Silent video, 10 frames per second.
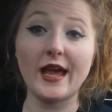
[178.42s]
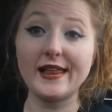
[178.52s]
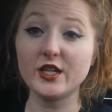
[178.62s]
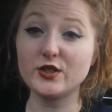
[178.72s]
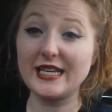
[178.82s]

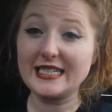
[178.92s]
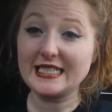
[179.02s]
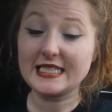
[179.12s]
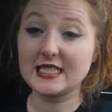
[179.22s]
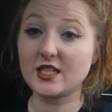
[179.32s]
Hello,
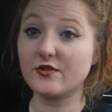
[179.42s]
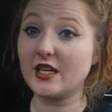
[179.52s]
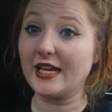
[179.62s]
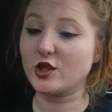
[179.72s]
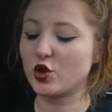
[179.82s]
denizens of
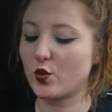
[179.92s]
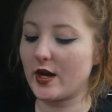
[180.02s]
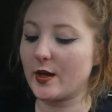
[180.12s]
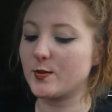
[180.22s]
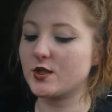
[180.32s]
the
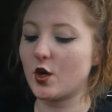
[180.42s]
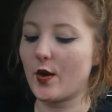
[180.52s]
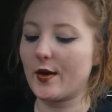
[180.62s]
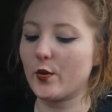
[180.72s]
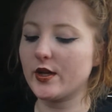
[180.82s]
interweb. So
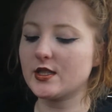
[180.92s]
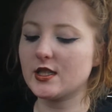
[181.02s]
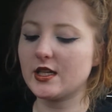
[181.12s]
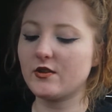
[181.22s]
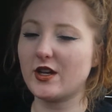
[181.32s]
I went to
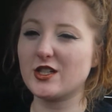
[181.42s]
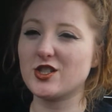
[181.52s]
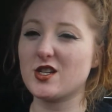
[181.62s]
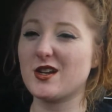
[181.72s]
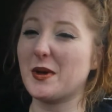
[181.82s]
the
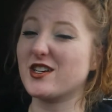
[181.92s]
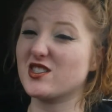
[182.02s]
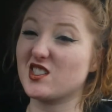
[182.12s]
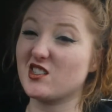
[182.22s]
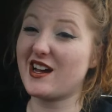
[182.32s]
convention. I'm
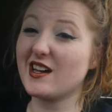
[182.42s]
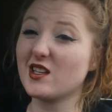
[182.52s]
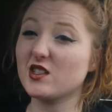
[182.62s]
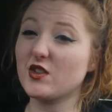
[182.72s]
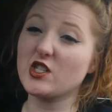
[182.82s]
actually at the
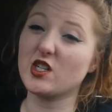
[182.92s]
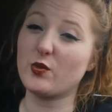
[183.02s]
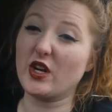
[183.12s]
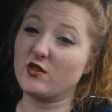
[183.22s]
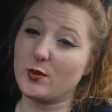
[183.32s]
convention. I'm
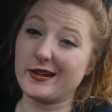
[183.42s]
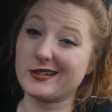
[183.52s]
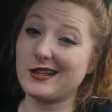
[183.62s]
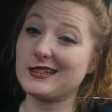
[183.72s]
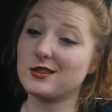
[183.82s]
waiting for my
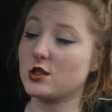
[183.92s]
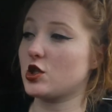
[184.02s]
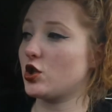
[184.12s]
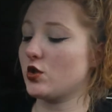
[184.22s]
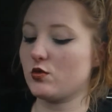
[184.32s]
next class to
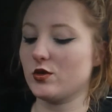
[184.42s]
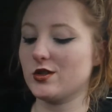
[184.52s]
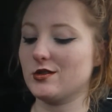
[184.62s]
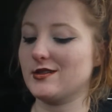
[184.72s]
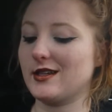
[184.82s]
start,
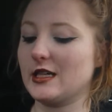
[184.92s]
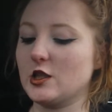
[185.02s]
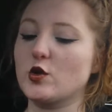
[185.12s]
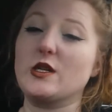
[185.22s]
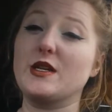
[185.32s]
which is like in
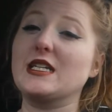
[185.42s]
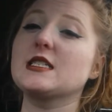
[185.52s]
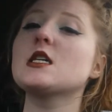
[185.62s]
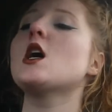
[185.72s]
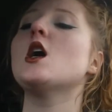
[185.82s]
20
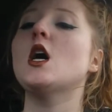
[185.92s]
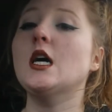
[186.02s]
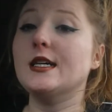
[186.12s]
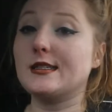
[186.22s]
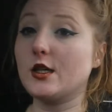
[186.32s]
minutes.
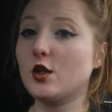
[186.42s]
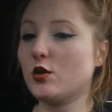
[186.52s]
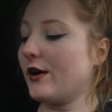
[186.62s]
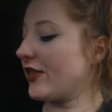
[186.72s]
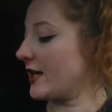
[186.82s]

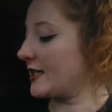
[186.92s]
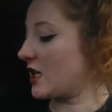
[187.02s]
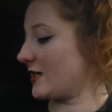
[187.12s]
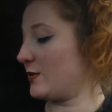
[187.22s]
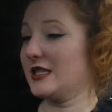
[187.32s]
So I thought I'd
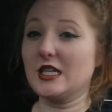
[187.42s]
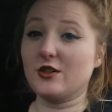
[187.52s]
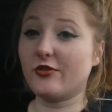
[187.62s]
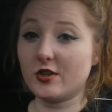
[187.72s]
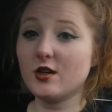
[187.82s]
talk to
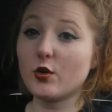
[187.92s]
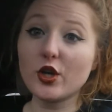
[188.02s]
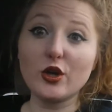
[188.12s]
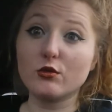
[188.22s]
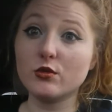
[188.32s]
myself, or
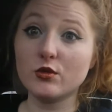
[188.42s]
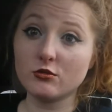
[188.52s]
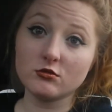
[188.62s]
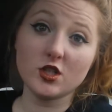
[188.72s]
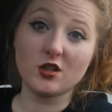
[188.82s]
you
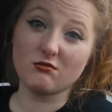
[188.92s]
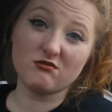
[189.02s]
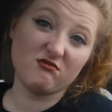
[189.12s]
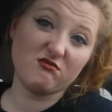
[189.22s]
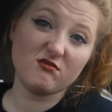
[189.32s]
know,
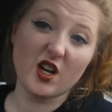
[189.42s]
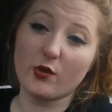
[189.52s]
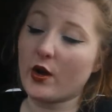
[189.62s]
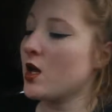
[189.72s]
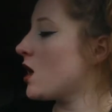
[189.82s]

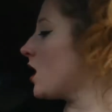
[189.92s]
either way.